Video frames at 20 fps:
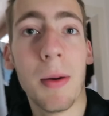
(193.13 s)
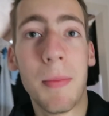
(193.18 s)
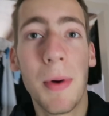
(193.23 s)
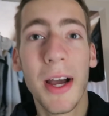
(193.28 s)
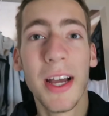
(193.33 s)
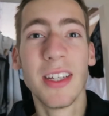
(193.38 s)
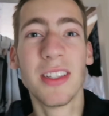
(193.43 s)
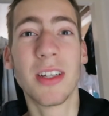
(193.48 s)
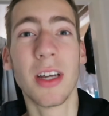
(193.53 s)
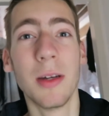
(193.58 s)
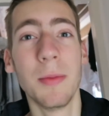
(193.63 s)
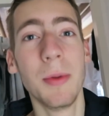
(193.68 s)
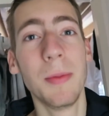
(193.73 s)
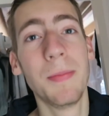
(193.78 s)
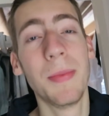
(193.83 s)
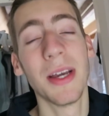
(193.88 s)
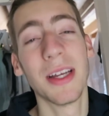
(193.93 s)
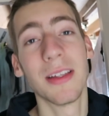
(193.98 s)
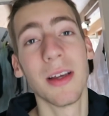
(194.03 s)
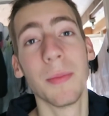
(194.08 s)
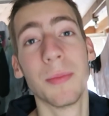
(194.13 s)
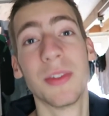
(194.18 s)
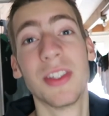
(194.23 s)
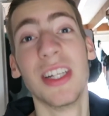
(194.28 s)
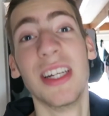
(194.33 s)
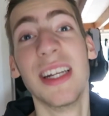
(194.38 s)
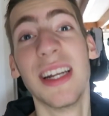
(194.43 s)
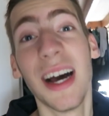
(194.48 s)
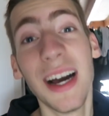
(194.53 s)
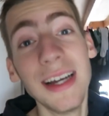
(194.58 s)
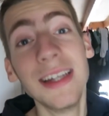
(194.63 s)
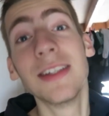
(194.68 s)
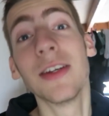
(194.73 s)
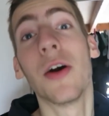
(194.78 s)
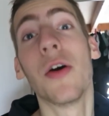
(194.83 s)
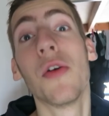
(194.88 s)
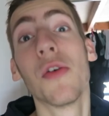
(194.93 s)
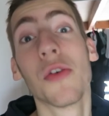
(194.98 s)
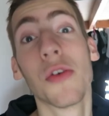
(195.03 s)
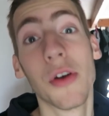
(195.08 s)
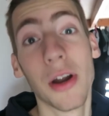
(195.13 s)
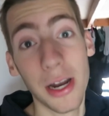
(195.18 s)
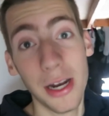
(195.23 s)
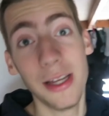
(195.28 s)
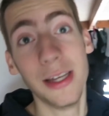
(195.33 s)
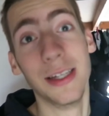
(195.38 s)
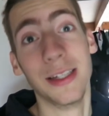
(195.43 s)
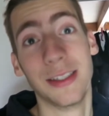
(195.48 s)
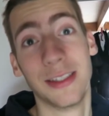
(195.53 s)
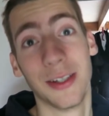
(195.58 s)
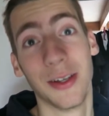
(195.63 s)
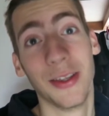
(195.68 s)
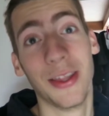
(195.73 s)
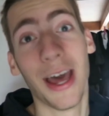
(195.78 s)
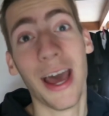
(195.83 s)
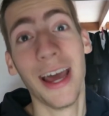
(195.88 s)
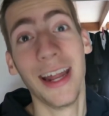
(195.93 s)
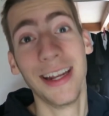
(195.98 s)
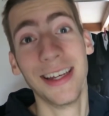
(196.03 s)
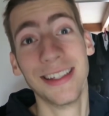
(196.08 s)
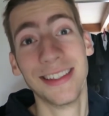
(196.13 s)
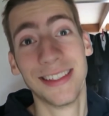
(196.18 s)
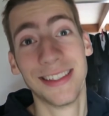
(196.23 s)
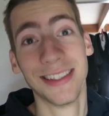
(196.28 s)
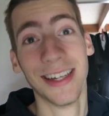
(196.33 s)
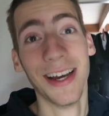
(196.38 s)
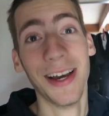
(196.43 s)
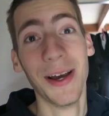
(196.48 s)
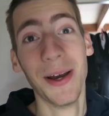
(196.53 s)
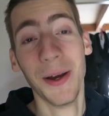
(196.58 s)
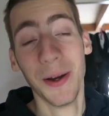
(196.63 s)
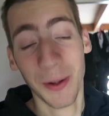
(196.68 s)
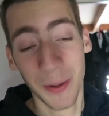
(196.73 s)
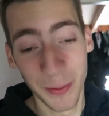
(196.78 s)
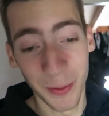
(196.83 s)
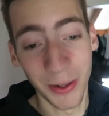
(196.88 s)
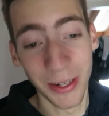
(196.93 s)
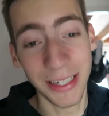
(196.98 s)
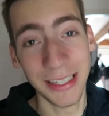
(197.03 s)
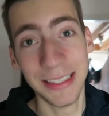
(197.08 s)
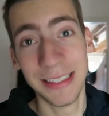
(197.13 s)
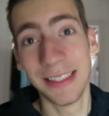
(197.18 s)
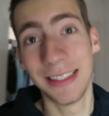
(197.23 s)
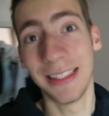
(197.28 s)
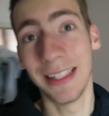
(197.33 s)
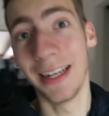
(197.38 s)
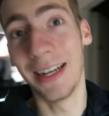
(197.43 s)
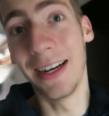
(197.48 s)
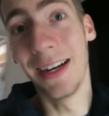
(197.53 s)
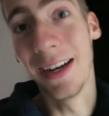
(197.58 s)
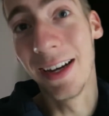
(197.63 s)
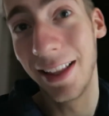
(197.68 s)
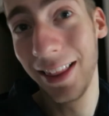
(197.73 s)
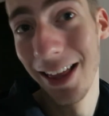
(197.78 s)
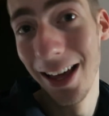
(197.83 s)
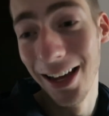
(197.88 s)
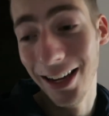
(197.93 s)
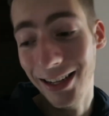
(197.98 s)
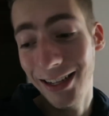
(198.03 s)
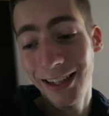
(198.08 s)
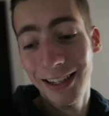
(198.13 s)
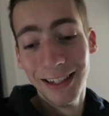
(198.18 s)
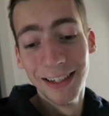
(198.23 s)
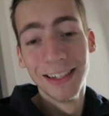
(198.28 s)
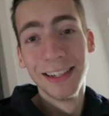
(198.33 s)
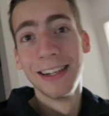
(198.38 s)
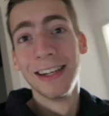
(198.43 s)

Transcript: my bike's gonna be picked up tonight already. So that is quite a thing.